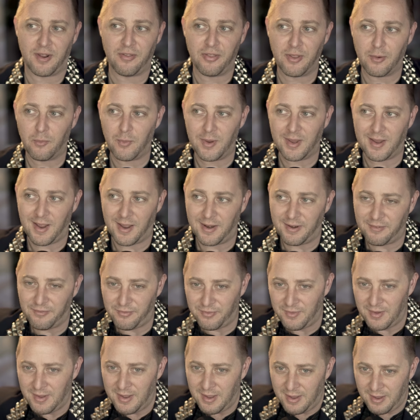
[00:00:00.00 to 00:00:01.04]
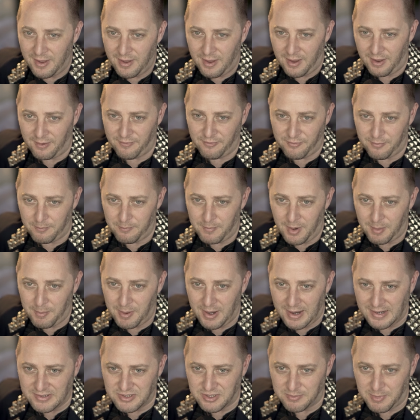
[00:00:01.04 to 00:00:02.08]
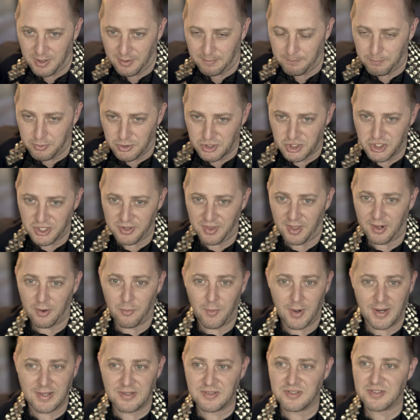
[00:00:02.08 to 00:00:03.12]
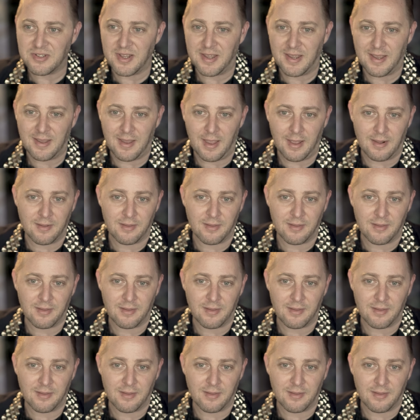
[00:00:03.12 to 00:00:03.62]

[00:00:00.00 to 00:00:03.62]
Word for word: I think we kind of have maybe had some help pushing that away and saying